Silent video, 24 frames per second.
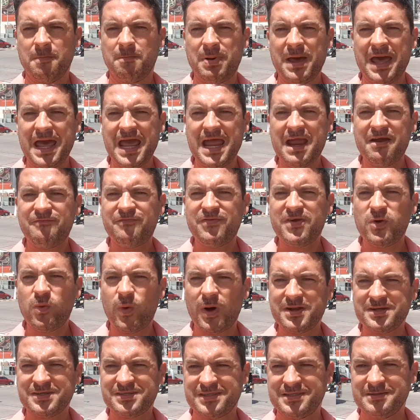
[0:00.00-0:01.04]
but
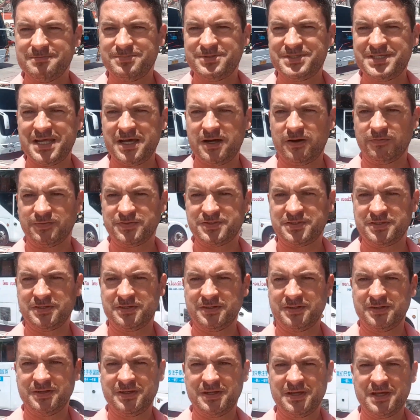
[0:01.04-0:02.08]
everyone to themselves.
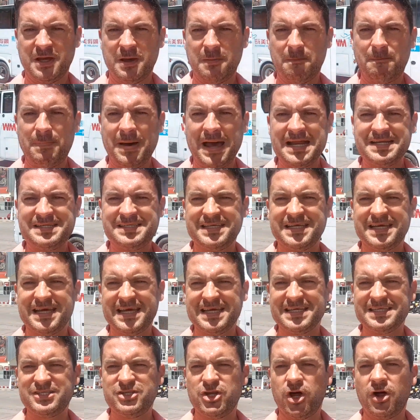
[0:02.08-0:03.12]
Pattaya
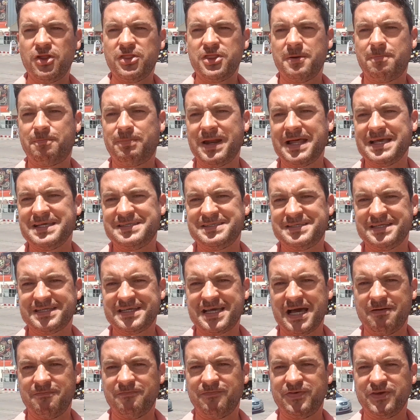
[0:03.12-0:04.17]
is not the place to
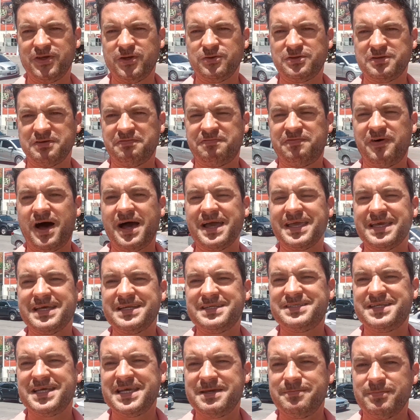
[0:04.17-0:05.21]
come for you to fight
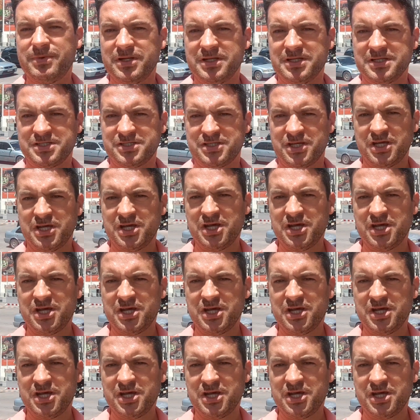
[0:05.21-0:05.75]
your demons,